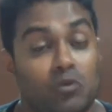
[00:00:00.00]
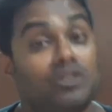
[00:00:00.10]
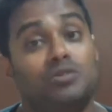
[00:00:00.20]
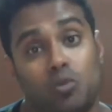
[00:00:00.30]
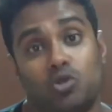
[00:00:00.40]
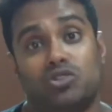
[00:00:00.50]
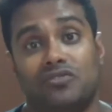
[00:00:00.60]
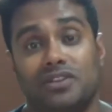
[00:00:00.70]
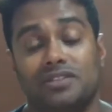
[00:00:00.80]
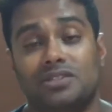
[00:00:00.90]
which most
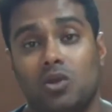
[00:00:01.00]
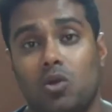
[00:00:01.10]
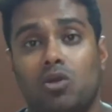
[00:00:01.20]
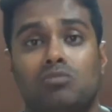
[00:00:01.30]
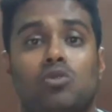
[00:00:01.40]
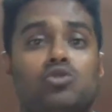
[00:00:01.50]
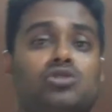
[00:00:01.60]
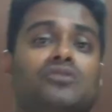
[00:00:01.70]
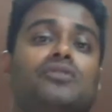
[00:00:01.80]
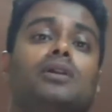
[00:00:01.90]
of us, or
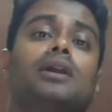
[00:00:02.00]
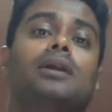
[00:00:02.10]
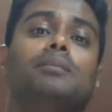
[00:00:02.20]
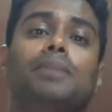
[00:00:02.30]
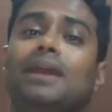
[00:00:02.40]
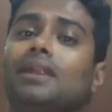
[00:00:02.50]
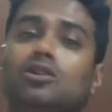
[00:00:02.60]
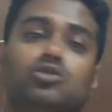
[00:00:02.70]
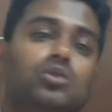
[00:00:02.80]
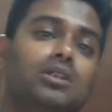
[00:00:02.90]
most of
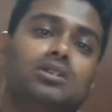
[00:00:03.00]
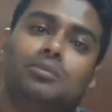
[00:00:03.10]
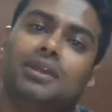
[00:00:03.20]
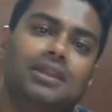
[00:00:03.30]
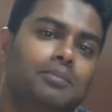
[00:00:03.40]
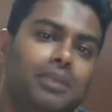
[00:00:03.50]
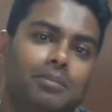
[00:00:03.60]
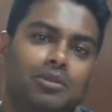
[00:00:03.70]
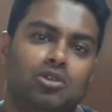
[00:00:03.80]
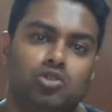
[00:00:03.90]
beginner to intermediate
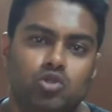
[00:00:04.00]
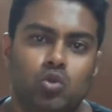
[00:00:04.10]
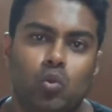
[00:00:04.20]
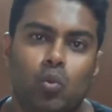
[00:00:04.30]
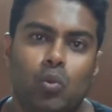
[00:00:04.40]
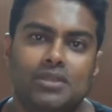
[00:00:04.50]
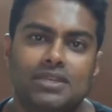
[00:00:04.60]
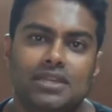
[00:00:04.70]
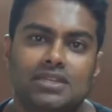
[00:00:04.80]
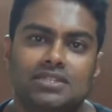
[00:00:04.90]
people do, which
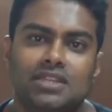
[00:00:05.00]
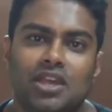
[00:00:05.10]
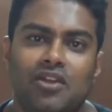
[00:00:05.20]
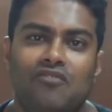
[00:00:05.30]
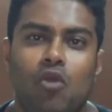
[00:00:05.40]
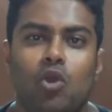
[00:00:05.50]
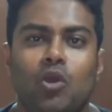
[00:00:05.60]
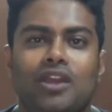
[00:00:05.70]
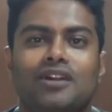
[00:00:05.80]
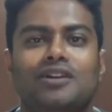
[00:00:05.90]
is
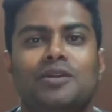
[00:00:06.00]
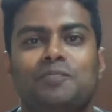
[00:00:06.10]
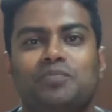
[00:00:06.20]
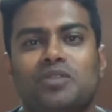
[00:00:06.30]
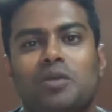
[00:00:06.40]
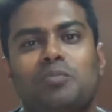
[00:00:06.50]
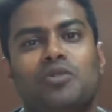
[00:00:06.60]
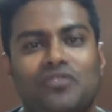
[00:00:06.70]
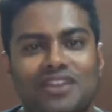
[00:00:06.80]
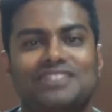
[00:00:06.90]
following a
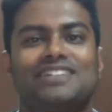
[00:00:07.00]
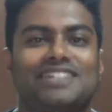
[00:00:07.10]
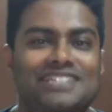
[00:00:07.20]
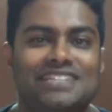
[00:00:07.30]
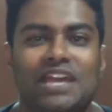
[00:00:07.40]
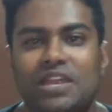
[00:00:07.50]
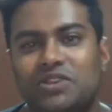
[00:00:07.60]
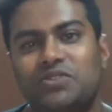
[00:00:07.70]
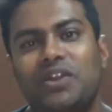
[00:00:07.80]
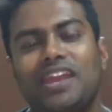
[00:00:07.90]
professional's
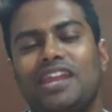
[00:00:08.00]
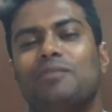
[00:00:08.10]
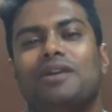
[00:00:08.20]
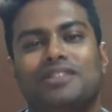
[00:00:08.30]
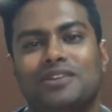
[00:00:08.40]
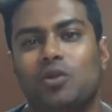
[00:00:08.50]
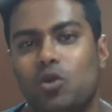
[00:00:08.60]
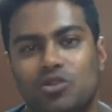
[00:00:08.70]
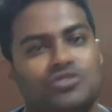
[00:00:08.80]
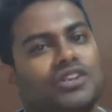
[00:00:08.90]
training method
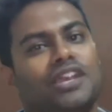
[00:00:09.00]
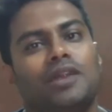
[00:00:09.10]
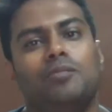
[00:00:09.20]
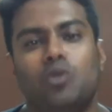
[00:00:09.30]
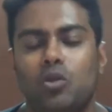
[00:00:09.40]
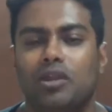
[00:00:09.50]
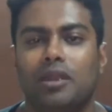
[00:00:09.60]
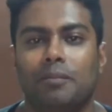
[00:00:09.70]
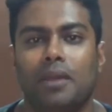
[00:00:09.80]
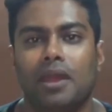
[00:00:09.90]
or a training
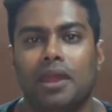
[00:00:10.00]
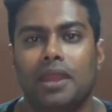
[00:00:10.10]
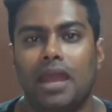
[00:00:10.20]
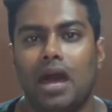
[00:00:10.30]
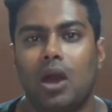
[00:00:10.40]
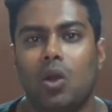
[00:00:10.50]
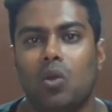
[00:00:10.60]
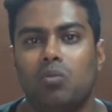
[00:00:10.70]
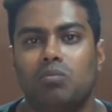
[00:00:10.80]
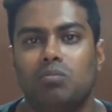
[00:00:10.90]
program.
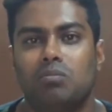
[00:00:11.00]
Now,